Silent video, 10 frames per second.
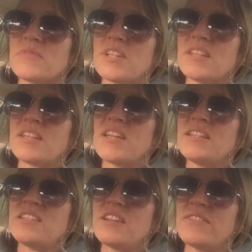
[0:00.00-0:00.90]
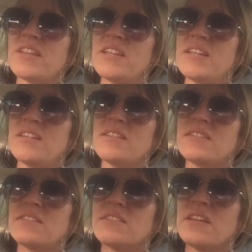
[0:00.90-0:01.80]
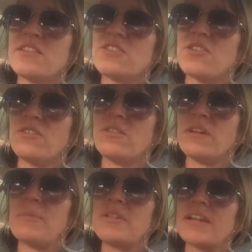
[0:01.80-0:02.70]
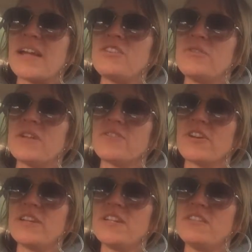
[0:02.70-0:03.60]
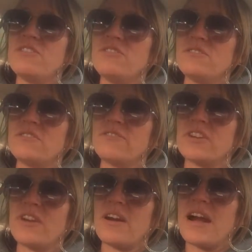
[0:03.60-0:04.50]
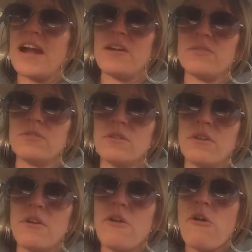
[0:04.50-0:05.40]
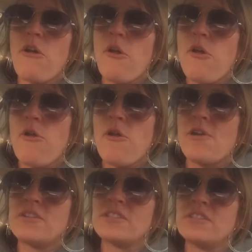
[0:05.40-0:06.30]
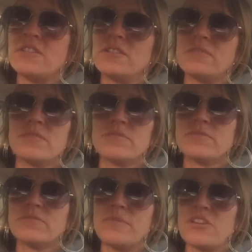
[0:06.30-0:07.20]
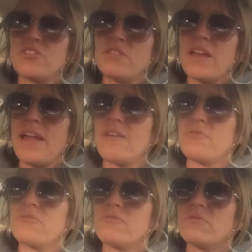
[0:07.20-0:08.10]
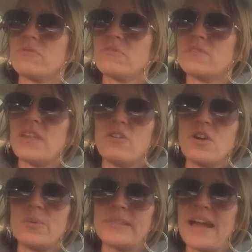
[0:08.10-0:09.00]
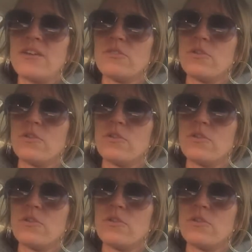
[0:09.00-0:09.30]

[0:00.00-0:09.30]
to get the kids stuff they need. And so, I mean, like, I do whatever I need to do to figure out how to make sure they have, they don't go without